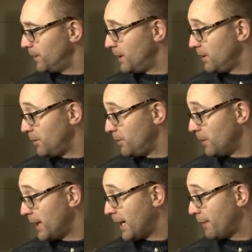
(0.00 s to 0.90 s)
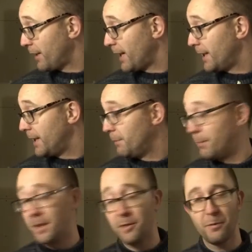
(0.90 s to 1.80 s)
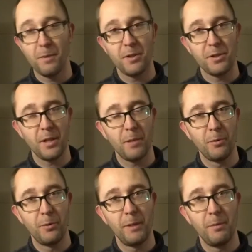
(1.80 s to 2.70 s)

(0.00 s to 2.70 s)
Do you have any beers from this brewery